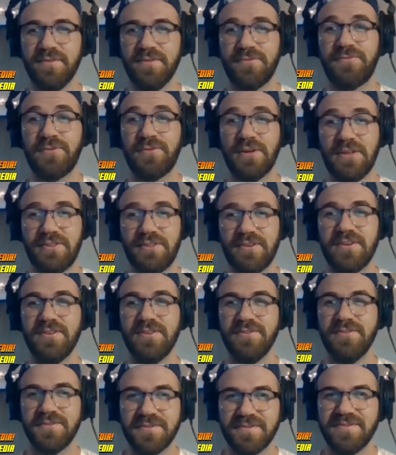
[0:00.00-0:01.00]
Free
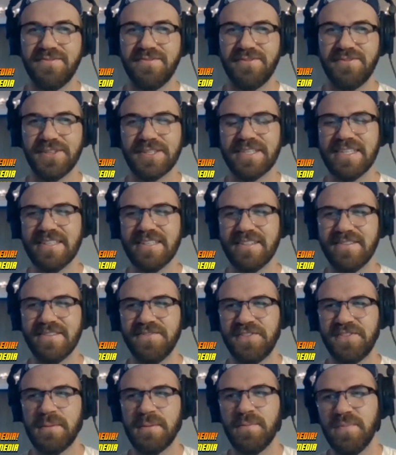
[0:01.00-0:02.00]
Throw
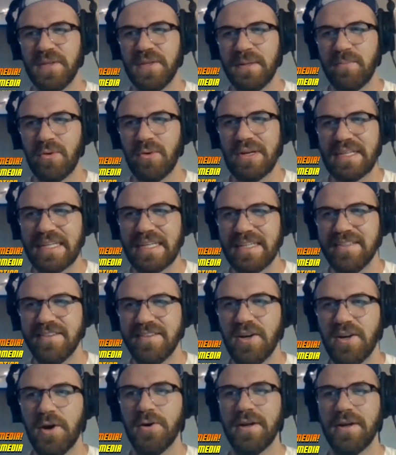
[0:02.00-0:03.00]
fucking they bring
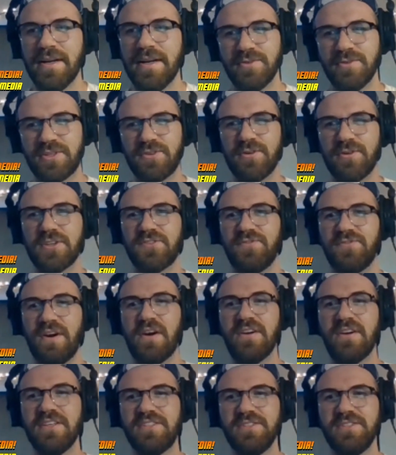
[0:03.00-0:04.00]
it. Oh, and it was Chris
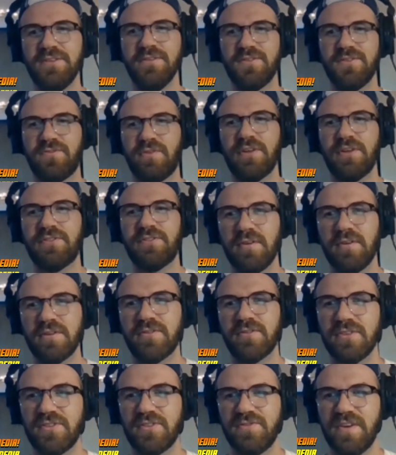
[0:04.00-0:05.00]
Farron too. It was Free Throw
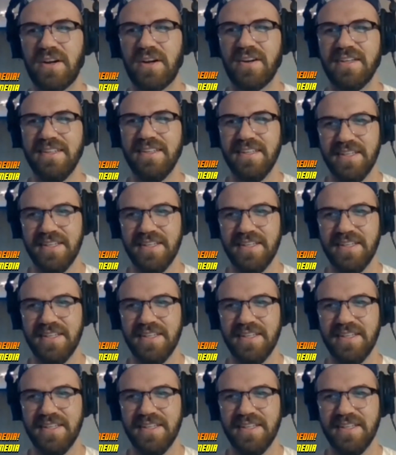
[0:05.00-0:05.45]
and Chris Farron.